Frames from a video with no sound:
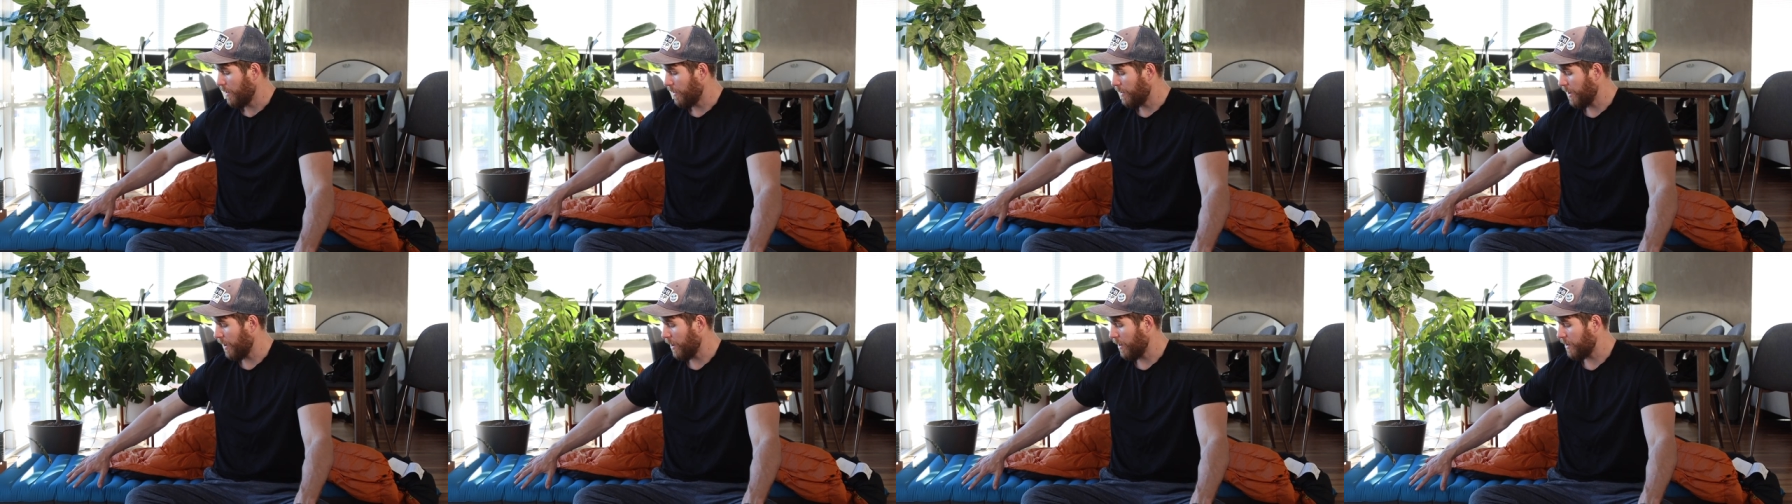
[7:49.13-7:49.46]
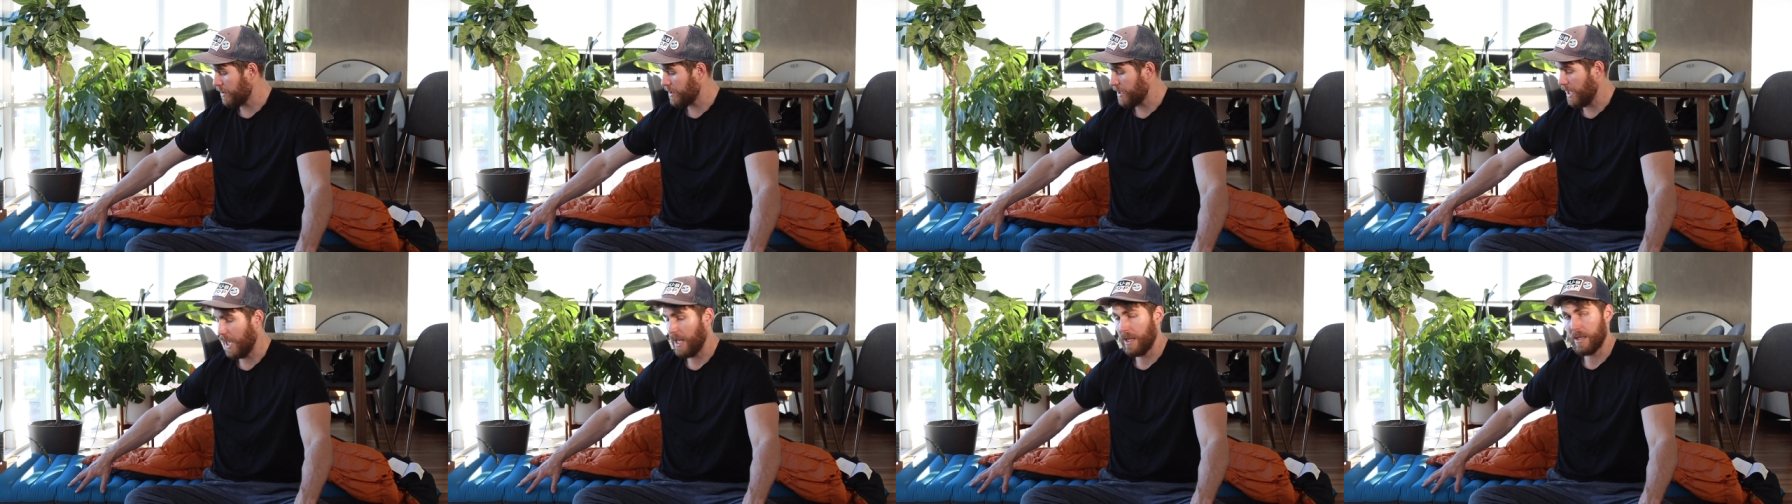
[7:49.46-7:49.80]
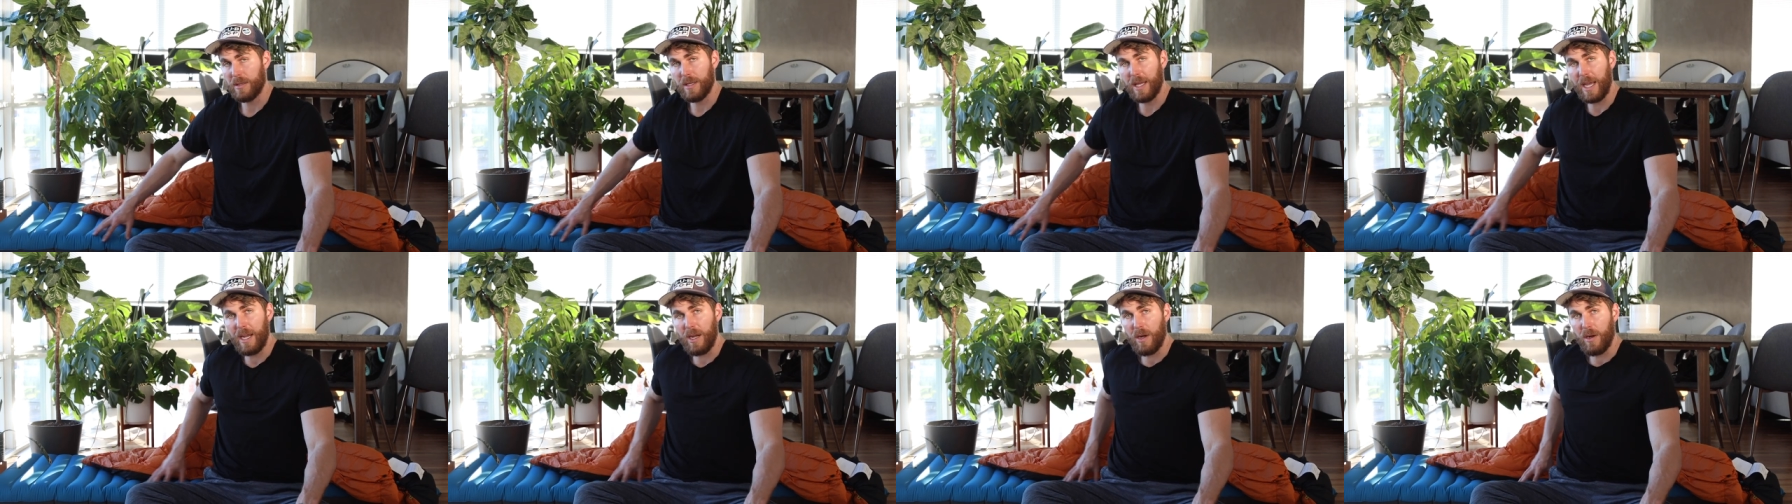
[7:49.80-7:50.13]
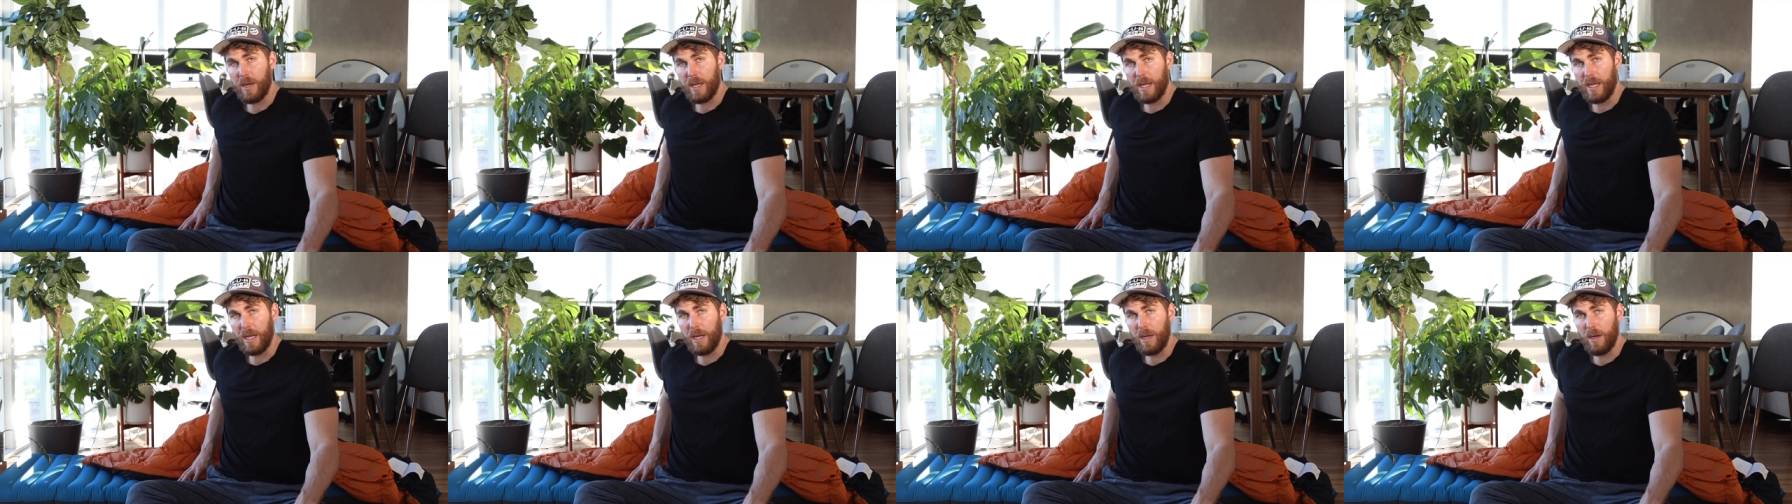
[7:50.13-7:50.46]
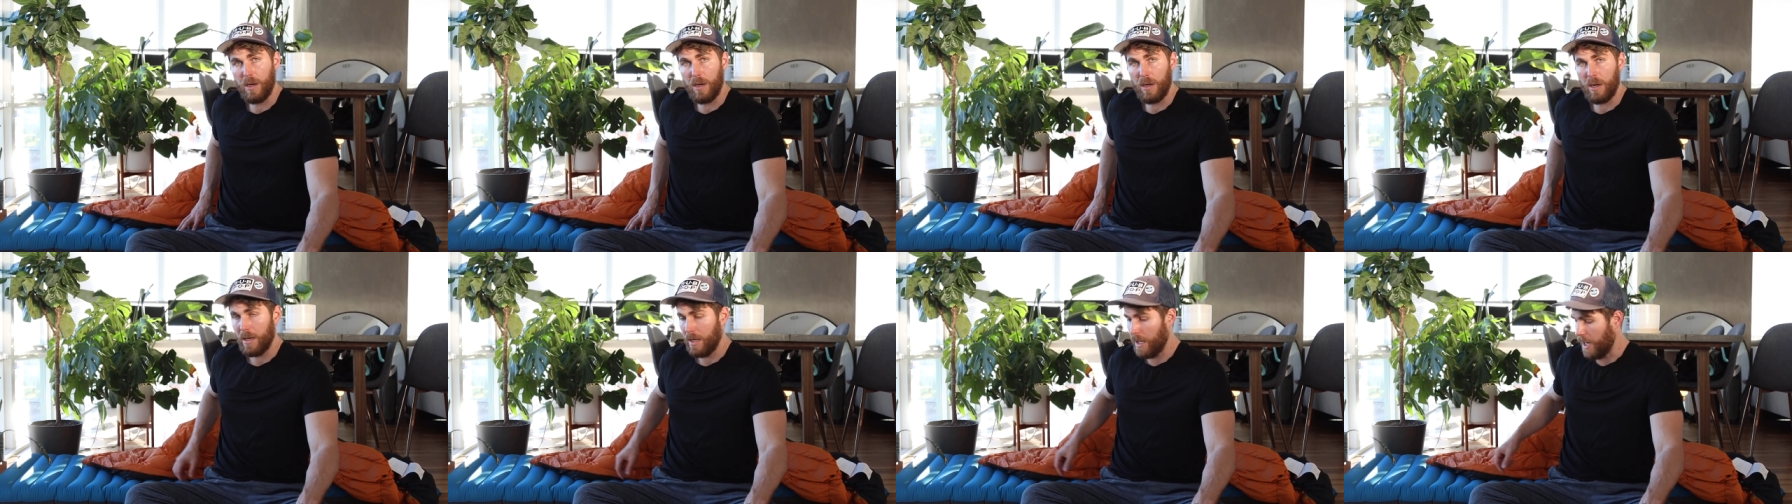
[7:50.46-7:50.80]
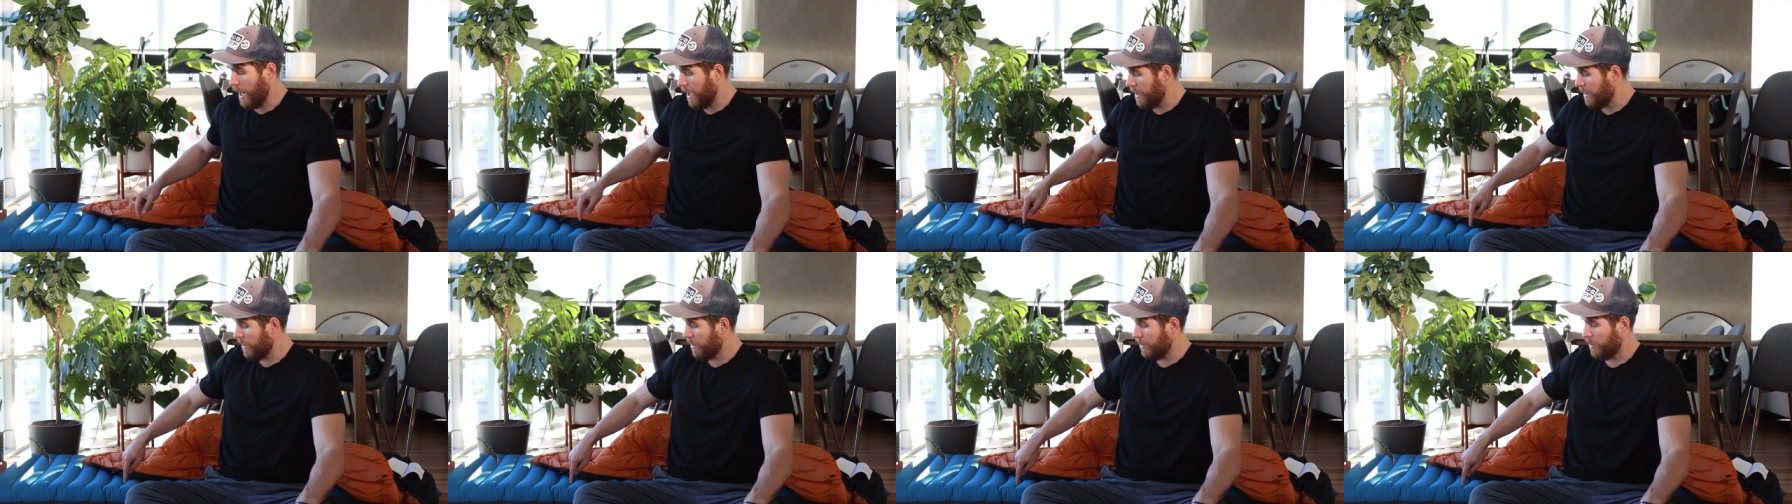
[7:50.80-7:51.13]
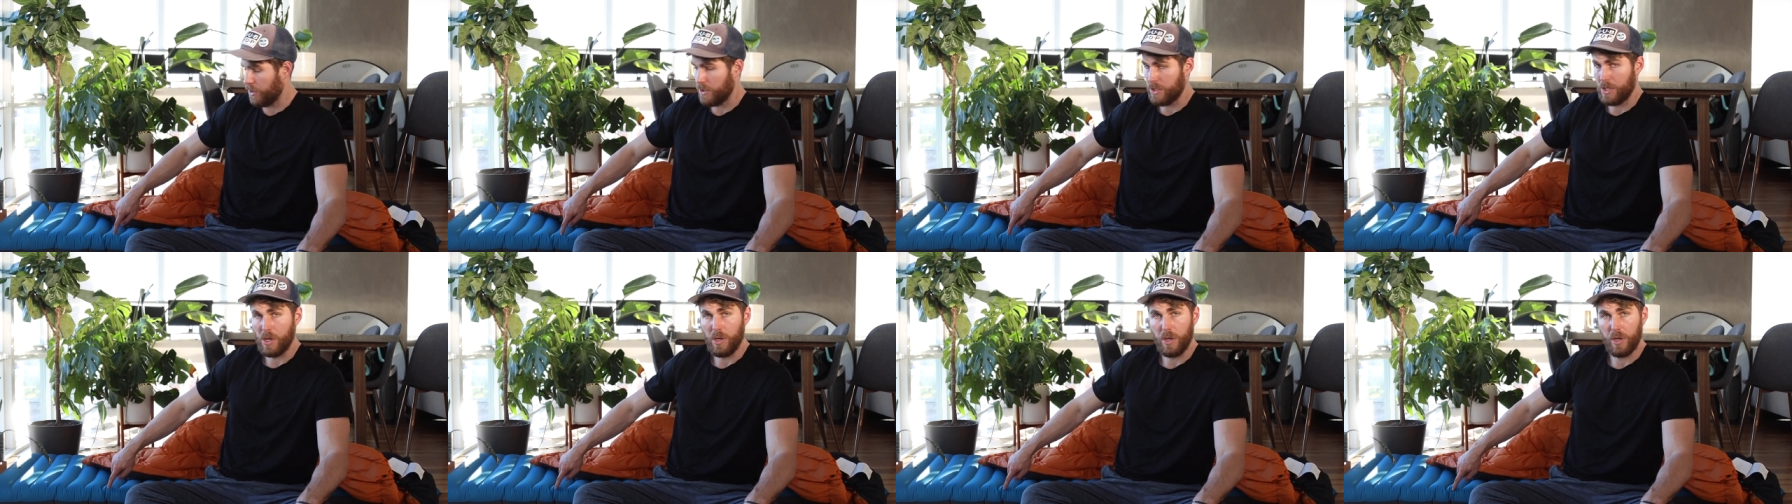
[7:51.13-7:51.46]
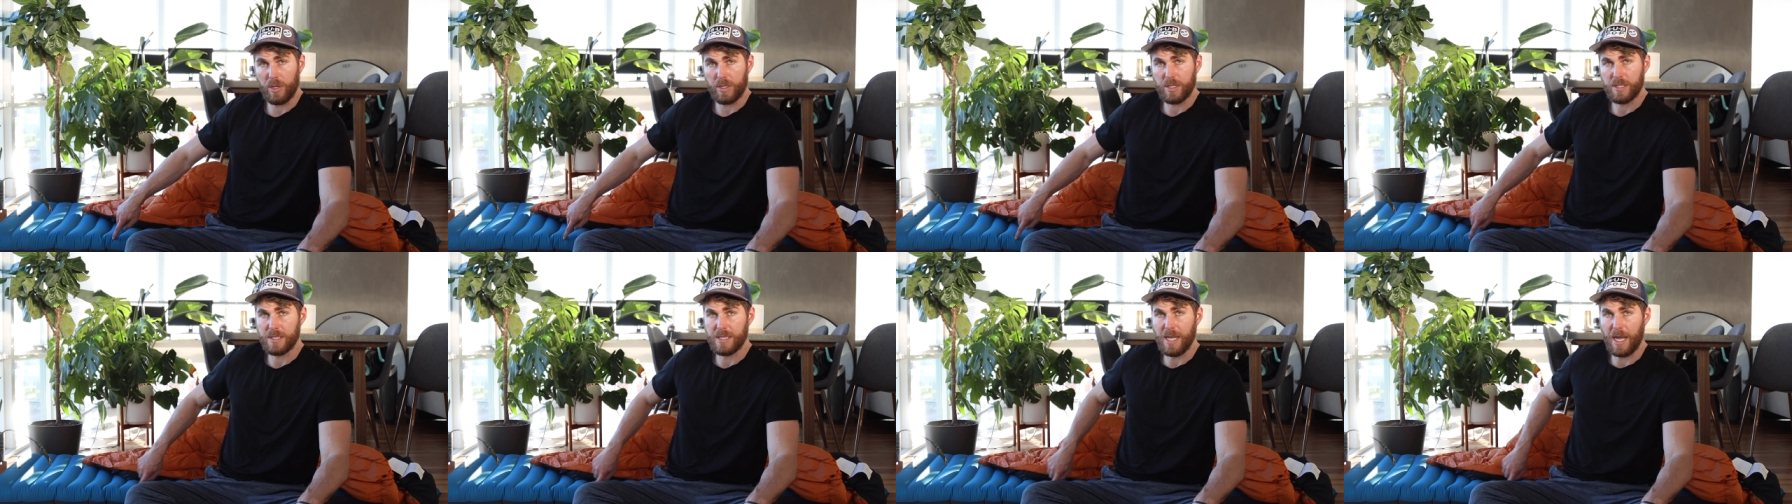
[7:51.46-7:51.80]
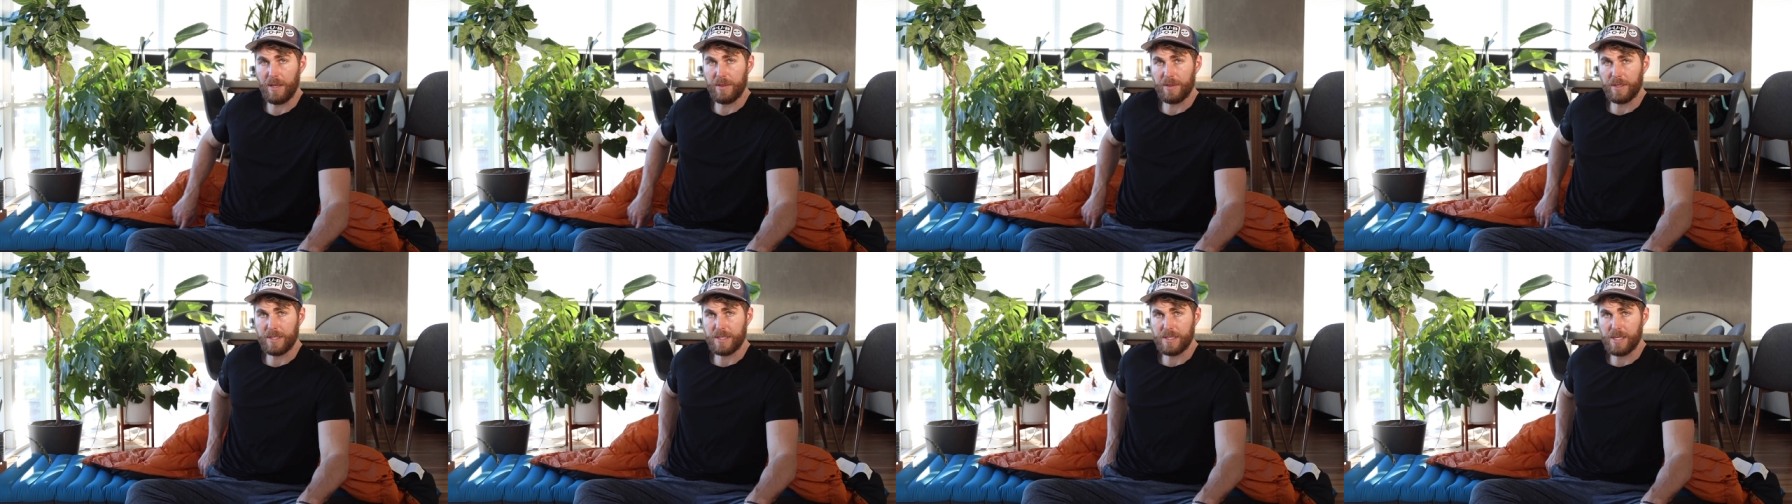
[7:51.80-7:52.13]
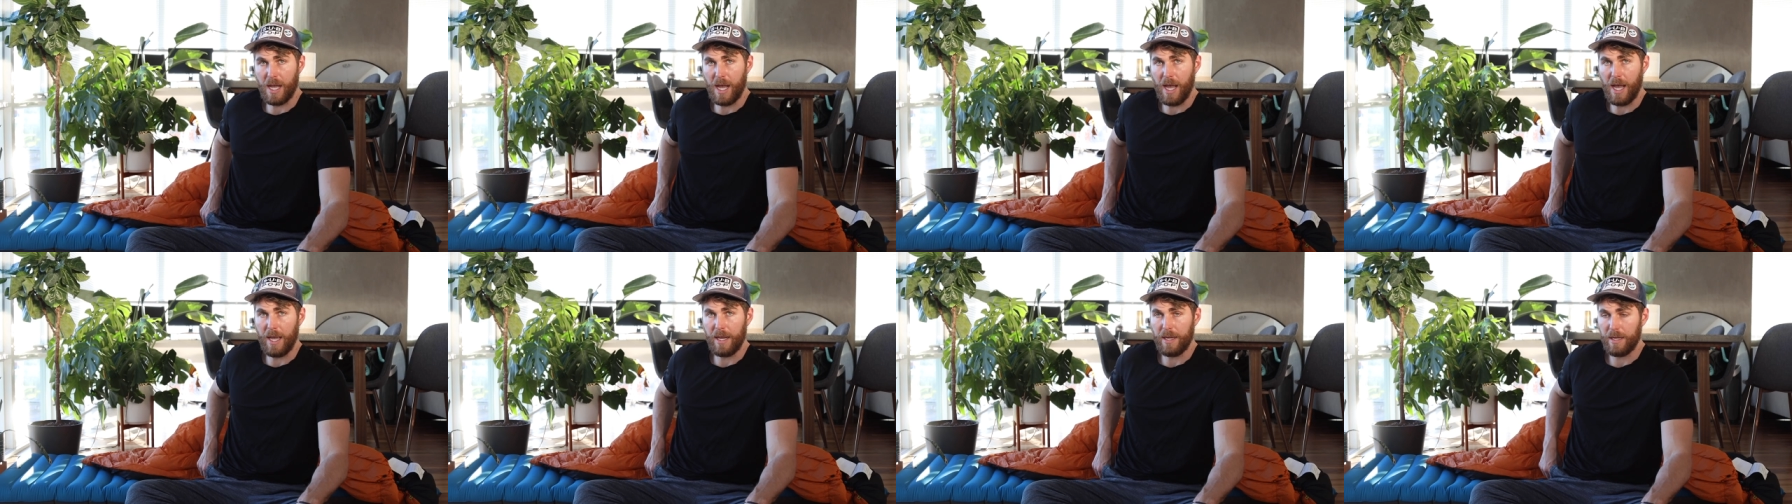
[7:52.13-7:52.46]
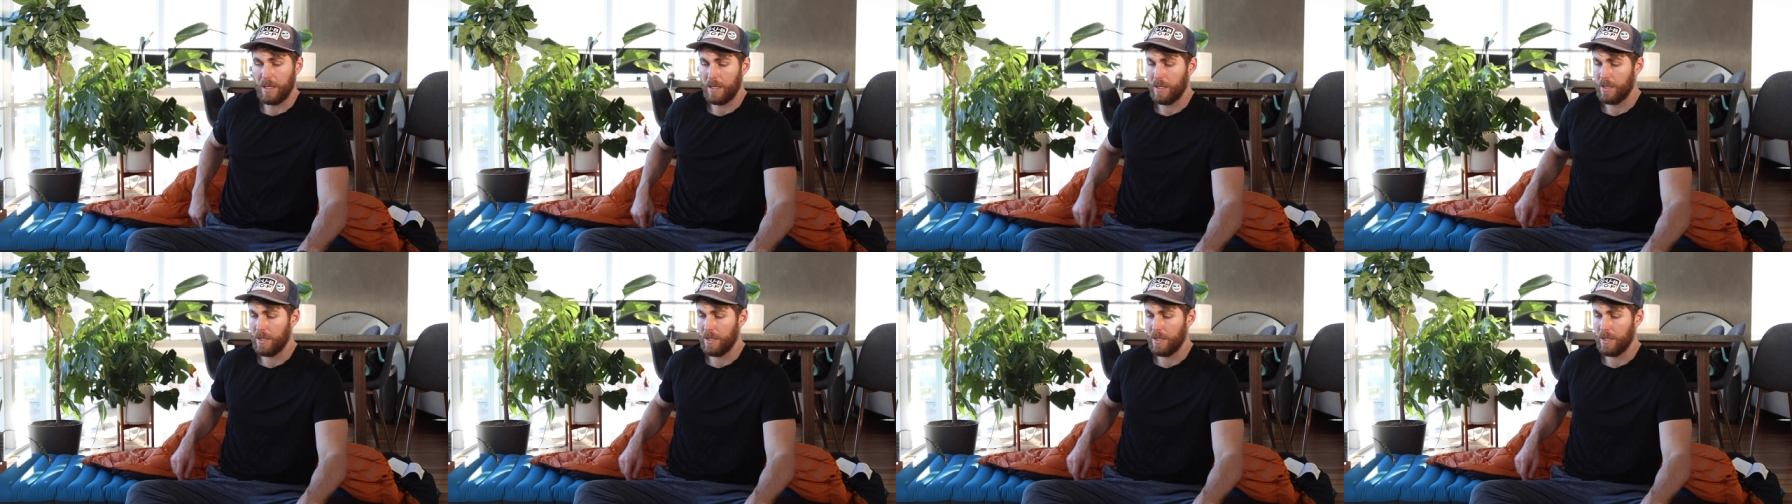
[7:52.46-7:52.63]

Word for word: there's a layer here and then there's hooks down the side.